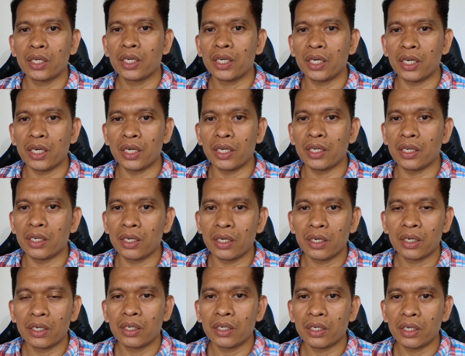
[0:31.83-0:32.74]
in
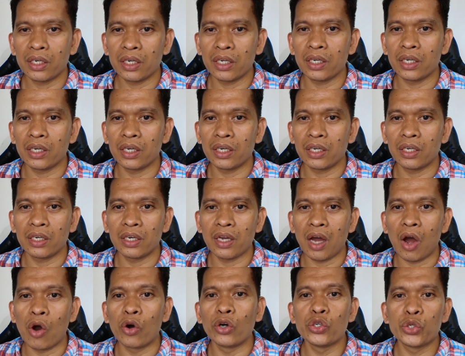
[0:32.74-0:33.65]

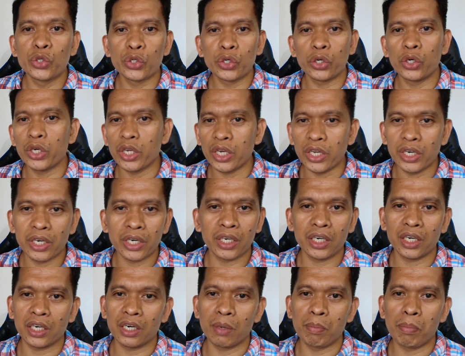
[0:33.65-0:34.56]
our journey in
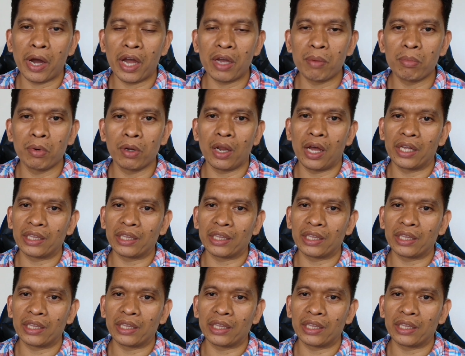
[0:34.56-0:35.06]
reading the Bible.